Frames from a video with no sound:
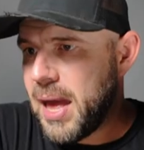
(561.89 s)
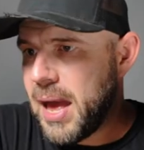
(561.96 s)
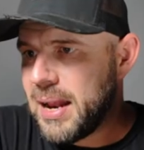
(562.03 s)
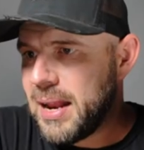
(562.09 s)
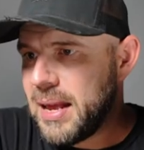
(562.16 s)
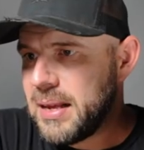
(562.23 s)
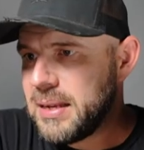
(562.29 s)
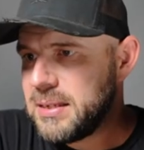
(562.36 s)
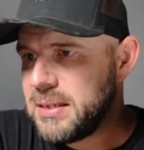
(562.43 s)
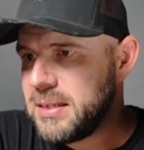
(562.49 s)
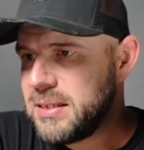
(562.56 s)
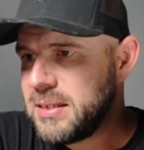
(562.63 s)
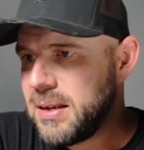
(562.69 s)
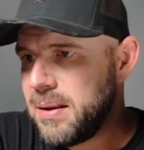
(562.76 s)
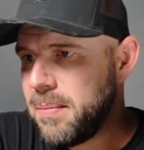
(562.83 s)
that
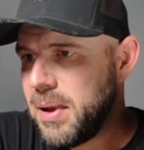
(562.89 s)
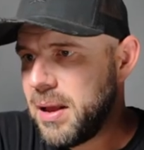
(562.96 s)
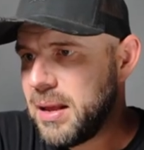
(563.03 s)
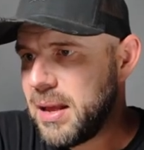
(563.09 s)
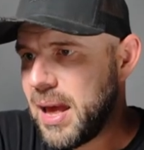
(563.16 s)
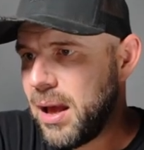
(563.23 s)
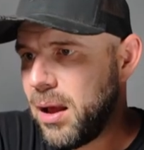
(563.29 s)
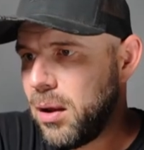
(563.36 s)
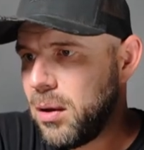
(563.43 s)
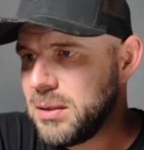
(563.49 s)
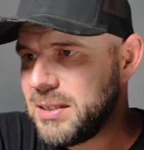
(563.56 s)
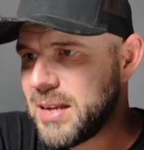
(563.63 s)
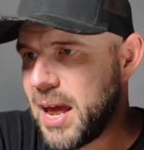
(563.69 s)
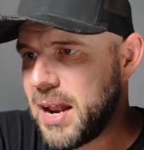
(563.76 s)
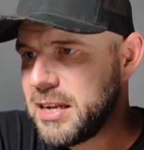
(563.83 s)
system L
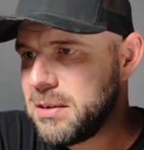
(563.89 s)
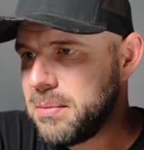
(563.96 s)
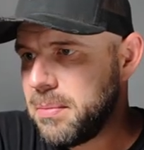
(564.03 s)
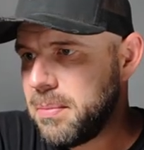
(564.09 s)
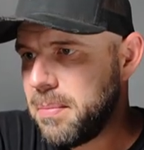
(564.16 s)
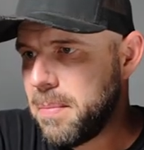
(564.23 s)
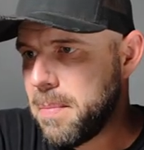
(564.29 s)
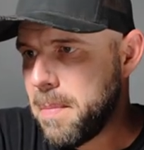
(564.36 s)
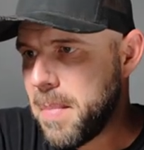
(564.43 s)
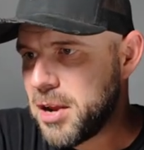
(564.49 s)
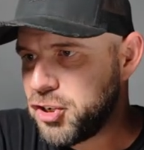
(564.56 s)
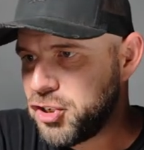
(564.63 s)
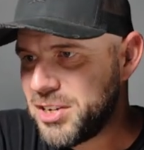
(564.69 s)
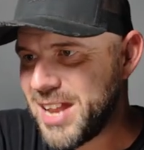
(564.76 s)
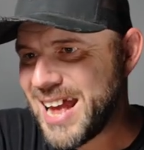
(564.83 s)
status
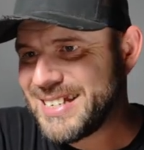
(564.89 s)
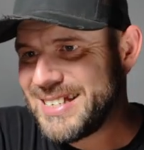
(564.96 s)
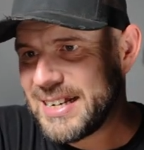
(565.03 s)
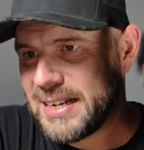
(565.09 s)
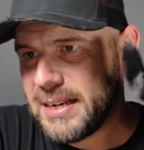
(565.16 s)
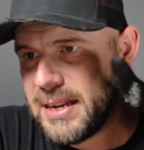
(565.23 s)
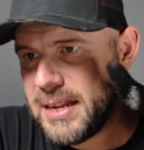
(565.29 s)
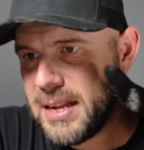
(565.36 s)
Meshtastic